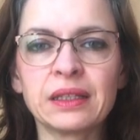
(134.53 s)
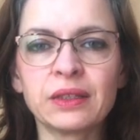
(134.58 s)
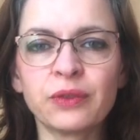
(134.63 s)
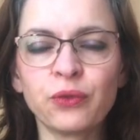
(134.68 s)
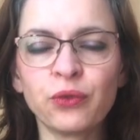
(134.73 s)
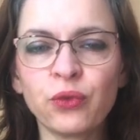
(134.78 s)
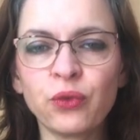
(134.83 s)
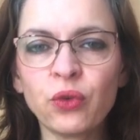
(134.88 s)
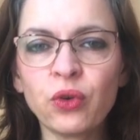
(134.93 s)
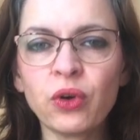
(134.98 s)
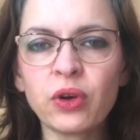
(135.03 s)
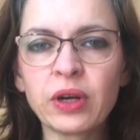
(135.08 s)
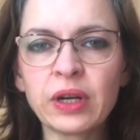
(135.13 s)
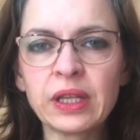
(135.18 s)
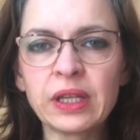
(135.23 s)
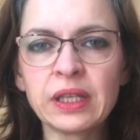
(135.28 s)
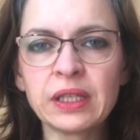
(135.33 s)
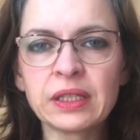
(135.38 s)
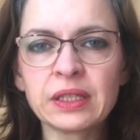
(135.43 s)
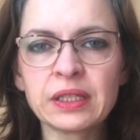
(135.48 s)
4,
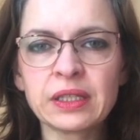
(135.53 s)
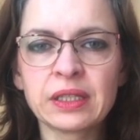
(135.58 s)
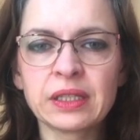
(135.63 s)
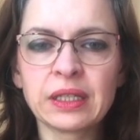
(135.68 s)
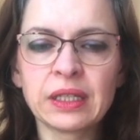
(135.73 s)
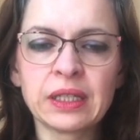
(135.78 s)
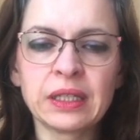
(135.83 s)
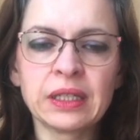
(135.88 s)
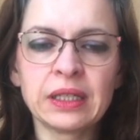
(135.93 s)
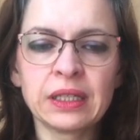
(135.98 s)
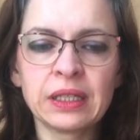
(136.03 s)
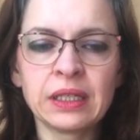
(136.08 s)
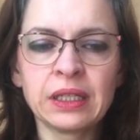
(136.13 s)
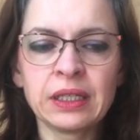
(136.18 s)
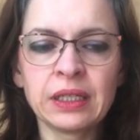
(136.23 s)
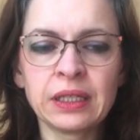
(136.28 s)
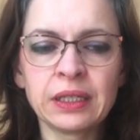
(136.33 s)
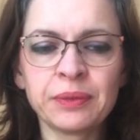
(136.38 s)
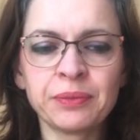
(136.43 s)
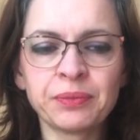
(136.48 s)
it's a
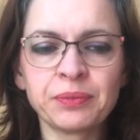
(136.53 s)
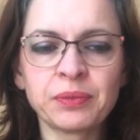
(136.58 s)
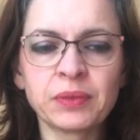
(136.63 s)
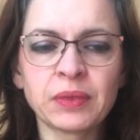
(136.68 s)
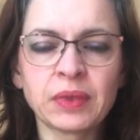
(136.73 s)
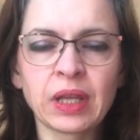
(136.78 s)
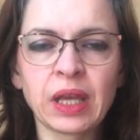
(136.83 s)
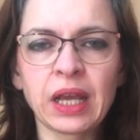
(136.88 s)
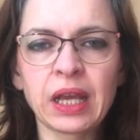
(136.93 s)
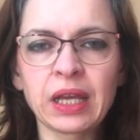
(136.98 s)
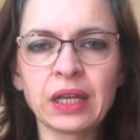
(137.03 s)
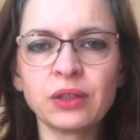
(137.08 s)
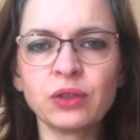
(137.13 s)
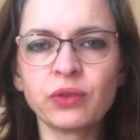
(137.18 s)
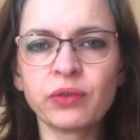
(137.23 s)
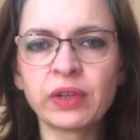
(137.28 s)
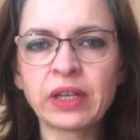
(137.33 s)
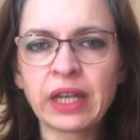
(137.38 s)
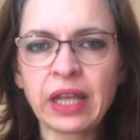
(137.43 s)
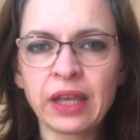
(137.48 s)
kind
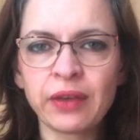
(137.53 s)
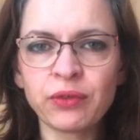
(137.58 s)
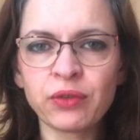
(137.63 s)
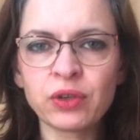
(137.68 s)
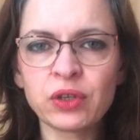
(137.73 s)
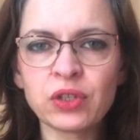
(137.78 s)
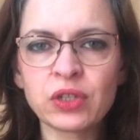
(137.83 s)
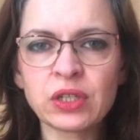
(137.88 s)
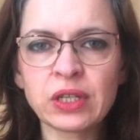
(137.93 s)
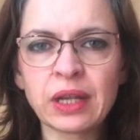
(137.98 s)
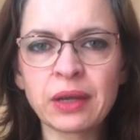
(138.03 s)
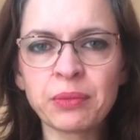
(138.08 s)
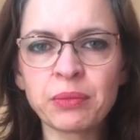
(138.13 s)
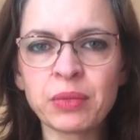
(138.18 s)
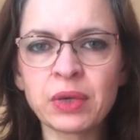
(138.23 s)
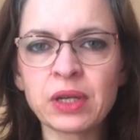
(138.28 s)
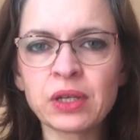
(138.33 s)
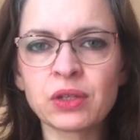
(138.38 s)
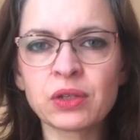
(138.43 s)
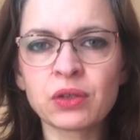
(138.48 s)
of an average
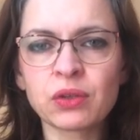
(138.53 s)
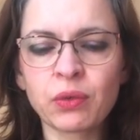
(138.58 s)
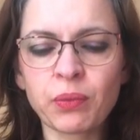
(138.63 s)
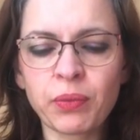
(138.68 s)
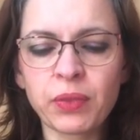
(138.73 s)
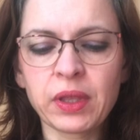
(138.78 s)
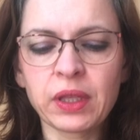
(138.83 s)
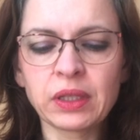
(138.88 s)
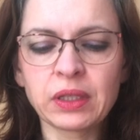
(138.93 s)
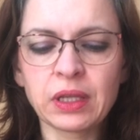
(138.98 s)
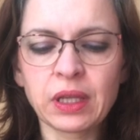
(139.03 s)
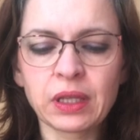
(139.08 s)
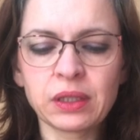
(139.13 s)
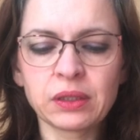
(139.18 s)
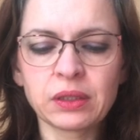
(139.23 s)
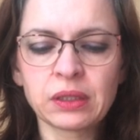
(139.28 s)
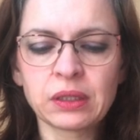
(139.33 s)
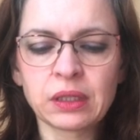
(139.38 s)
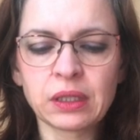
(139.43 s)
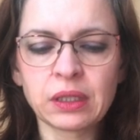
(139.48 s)
number, is something
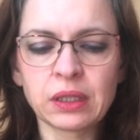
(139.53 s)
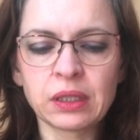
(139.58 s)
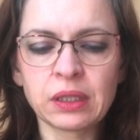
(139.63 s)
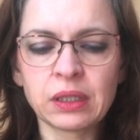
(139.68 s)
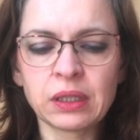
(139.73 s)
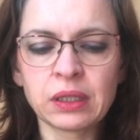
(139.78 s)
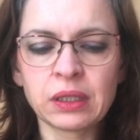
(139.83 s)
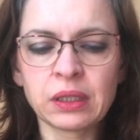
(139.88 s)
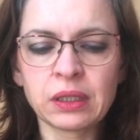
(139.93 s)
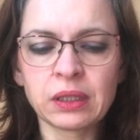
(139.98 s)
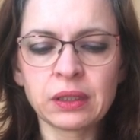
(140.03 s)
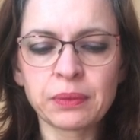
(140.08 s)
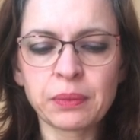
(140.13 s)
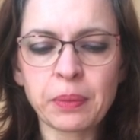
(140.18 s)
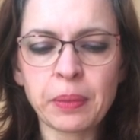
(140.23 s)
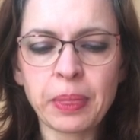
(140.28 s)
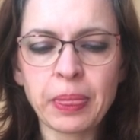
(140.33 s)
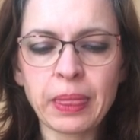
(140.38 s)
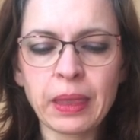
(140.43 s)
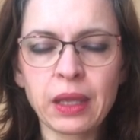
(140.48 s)
that
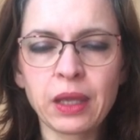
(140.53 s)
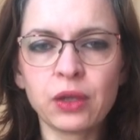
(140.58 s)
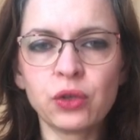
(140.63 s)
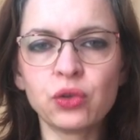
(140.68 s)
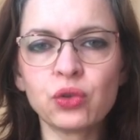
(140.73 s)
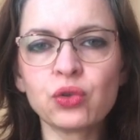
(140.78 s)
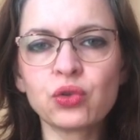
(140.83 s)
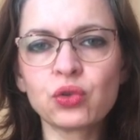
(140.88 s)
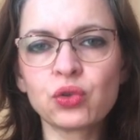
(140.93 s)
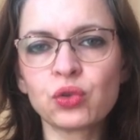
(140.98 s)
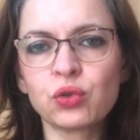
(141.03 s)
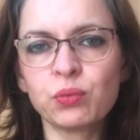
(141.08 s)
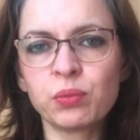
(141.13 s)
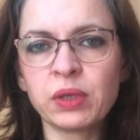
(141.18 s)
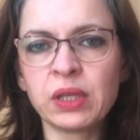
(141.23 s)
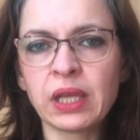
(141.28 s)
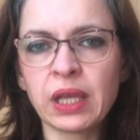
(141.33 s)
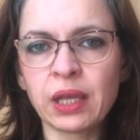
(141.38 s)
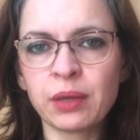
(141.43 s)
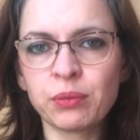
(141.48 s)
you should
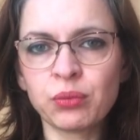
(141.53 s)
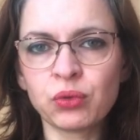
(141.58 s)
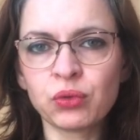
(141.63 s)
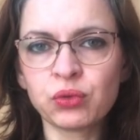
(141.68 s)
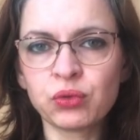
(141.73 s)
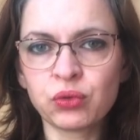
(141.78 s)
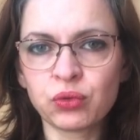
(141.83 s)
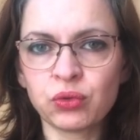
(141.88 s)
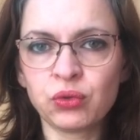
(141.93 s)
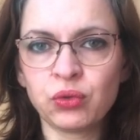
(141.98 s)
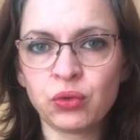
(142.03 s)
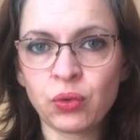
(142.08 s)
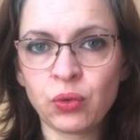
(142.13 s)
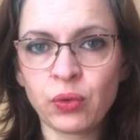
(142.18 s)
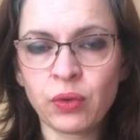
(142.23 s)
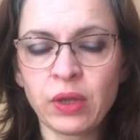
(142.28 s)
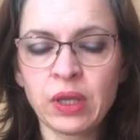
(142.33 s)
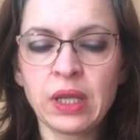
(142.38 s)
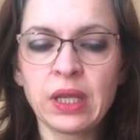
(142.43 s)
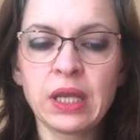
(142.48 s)
be able to do.
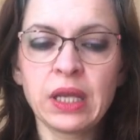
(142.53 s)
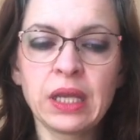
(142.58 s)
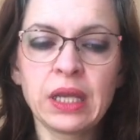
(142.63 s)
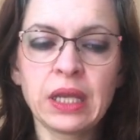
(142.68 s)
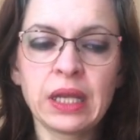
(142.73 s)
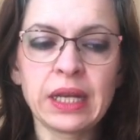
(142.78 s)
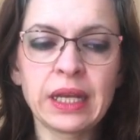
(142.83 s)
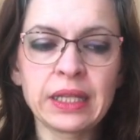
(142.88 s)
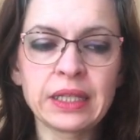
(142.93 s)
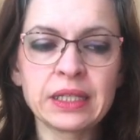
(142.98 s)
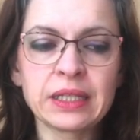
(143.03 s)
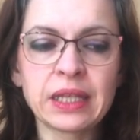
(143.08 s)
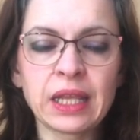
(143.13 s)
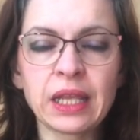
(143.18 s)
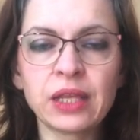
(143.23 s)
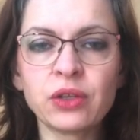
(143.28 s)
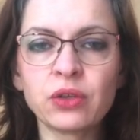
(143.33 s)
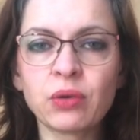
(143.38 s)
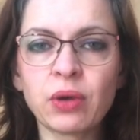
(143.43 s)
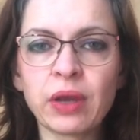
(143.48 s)
Let's
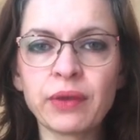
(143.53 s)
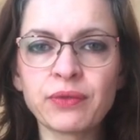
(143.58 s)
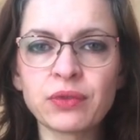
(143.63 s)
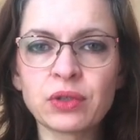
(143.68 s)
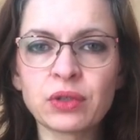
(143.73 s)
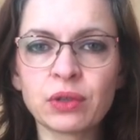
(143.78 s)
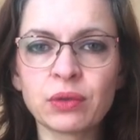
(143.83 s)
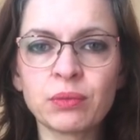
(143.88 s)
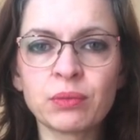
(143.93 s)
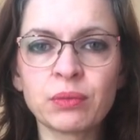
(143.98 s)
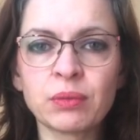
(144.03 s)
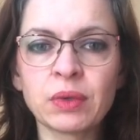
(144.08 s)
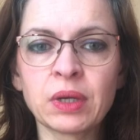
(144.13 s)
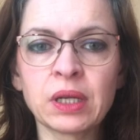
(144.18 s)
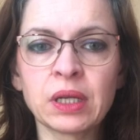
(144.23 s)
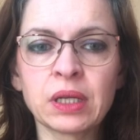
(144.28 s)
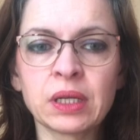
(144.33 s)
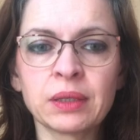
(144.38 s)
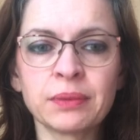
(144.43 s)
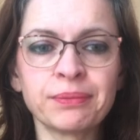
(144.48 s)
say you have
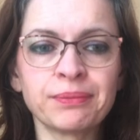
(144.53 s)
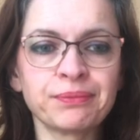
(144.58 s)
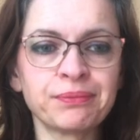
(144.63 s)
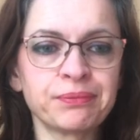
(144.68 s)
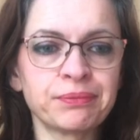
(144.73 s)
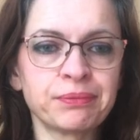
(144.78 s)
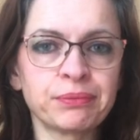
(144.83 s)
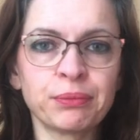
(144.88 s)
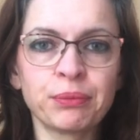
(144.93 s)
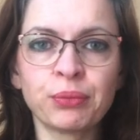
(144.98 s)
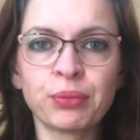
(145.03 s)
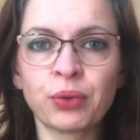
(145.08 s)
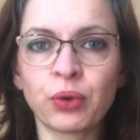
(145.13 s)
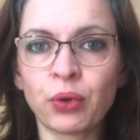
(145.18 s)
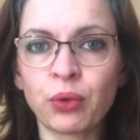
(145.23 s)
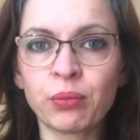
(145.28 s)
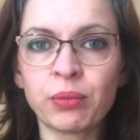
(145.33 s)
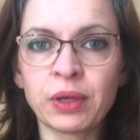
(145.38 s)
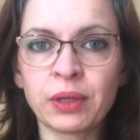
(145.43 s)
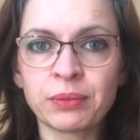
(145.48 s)
some
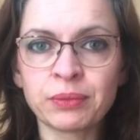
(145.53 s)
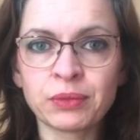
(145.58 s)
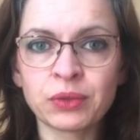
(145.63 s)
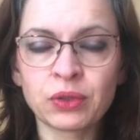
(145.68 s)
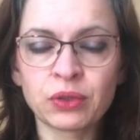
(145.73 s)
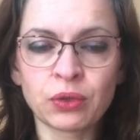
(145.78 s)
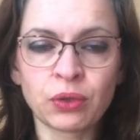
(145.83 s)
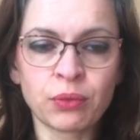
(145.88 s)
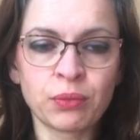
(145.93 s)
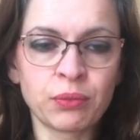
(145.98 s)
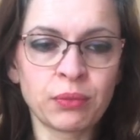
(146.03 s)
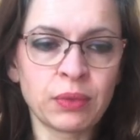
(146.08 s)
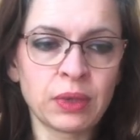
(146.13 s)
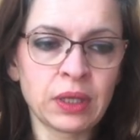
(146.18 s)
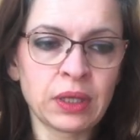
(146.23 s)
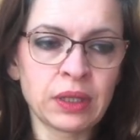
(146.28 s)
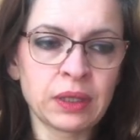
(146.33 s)
problems, some